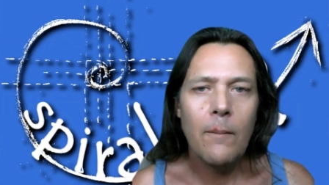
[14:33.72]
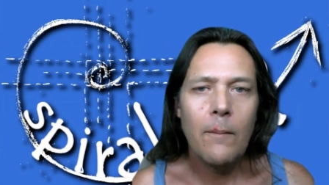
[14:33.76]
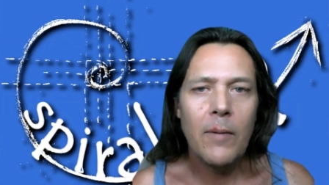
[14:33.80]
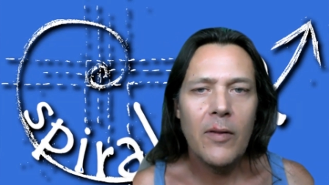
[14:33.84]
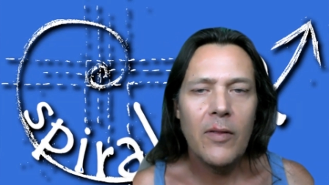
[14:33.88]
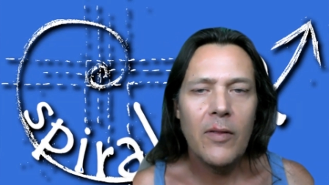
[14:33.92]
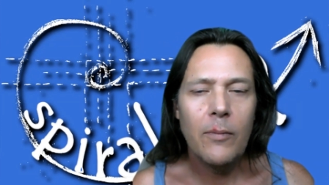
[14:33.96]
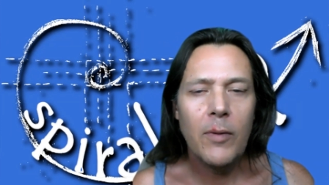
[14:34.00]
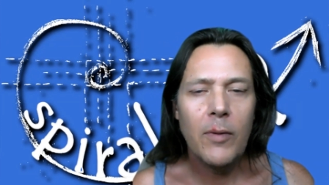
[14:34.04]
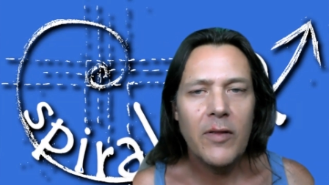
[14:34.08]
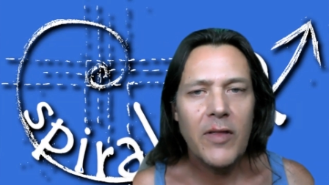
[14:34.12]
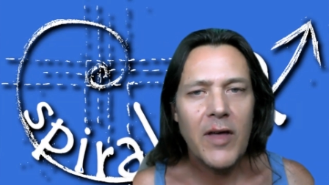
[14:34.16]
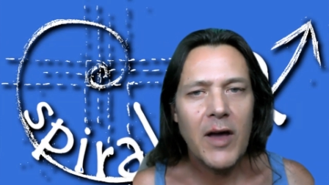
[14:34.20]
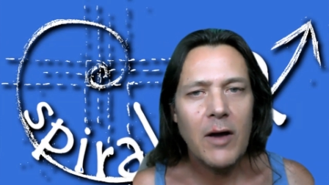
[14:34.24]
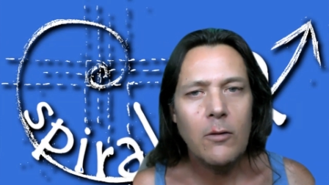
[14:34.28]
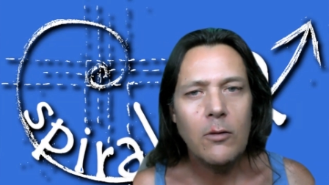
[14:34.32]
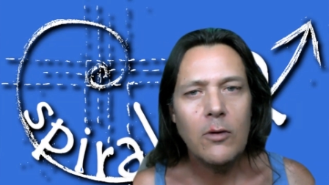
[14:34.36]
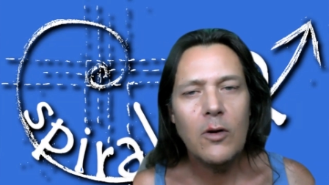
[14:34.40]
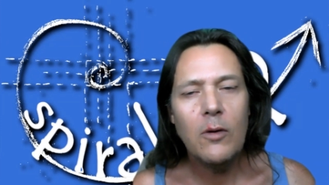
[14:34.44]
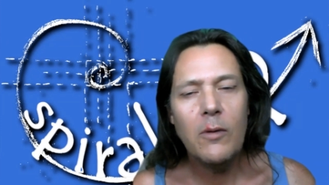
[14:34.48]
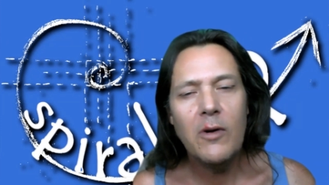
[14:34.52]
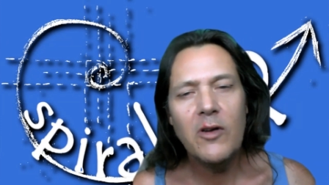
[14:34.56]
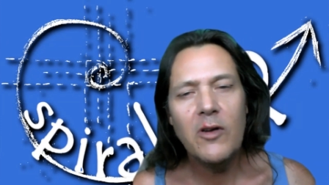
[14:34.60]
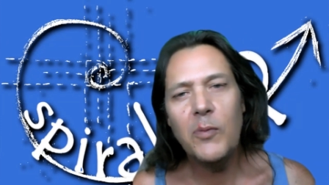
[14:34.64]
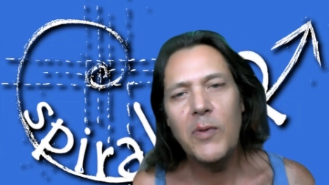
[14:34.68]
but but they
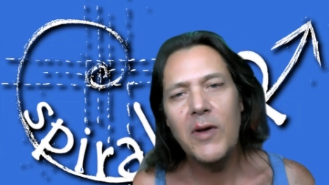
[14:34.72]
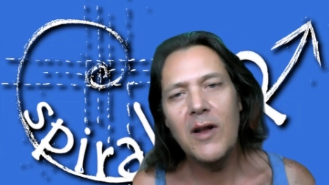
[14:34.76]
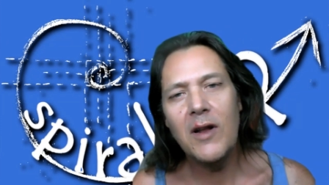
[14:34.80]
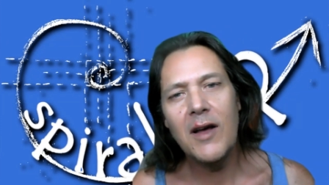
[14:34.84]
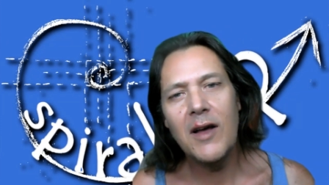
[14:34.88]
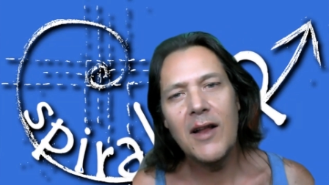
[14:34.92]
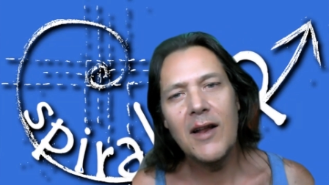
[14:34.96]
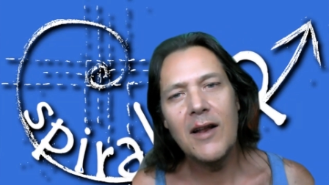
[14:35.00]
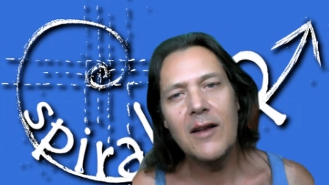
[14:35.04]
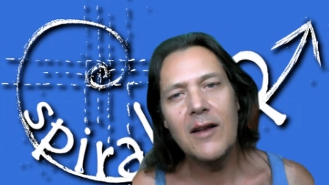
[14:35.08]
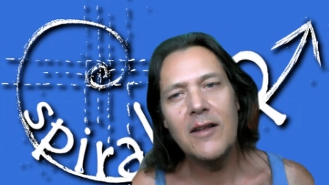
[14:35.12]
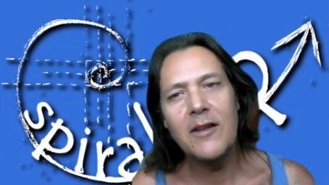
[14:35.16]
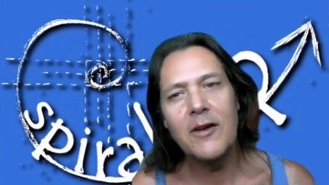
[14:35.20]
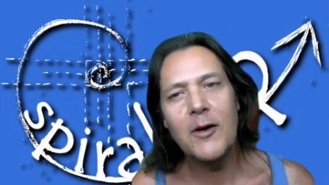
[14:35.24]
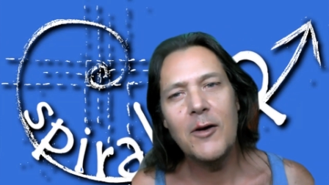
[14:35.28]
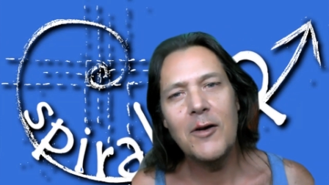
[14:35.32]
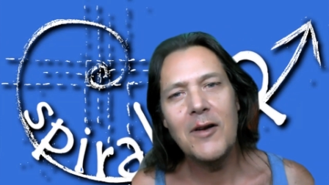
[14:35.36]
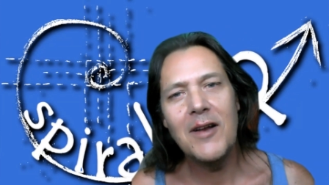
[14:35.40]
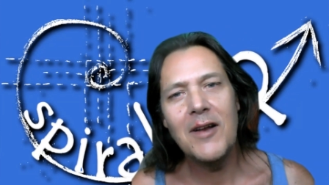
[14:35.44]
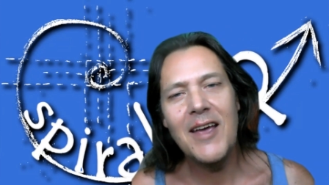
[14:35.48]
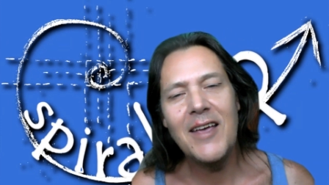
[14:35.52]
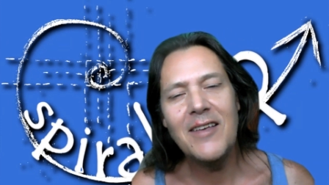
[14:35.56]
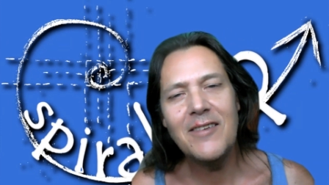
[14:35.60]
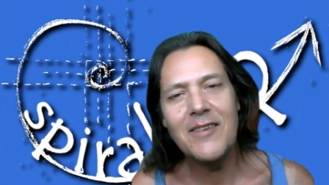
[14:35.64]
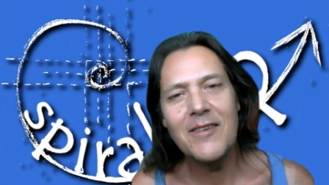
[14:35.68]
will almost be like you know
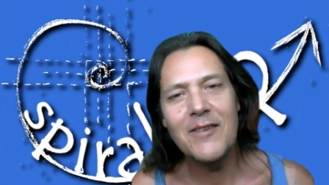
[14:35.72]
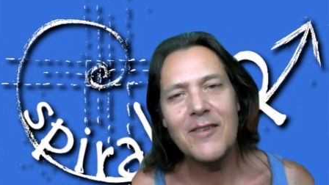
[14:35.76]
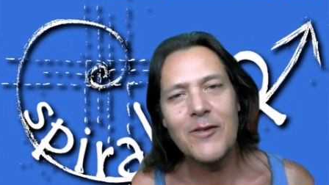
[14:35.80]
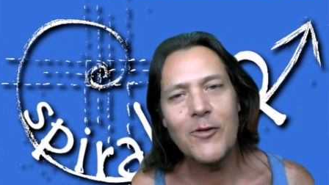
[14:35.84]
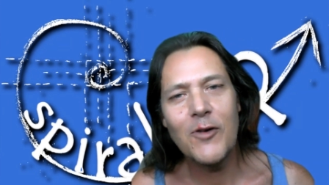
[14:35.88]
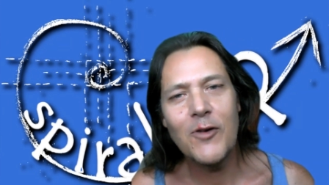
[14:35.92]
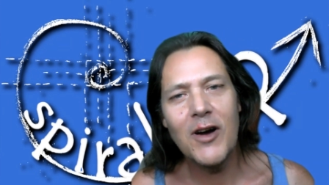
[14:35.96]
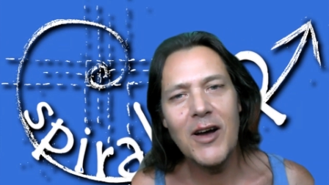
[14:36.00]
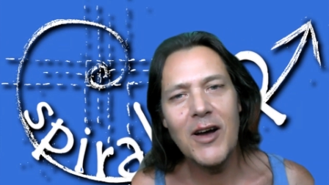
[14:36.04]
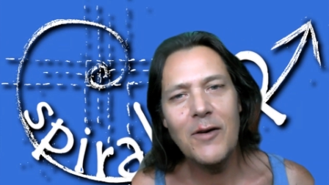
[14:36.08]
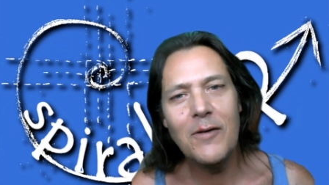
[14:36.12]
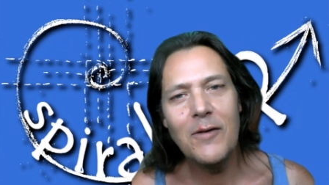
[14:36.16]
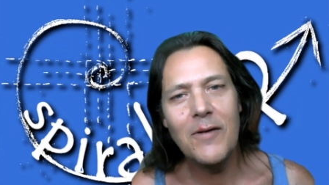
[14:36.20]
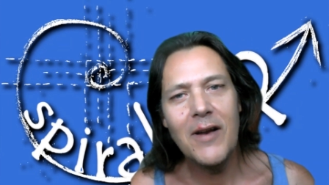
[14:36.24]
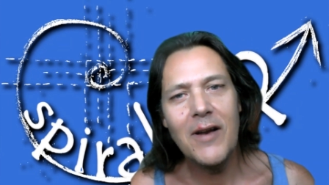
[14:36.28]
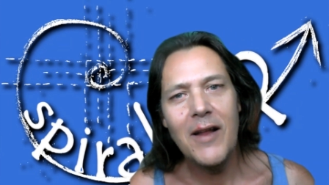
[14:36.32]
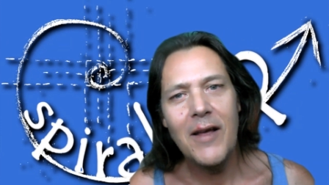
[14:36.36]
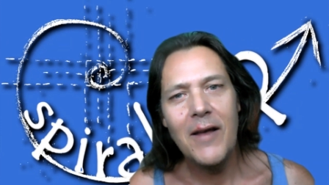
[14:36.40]
lessons, right?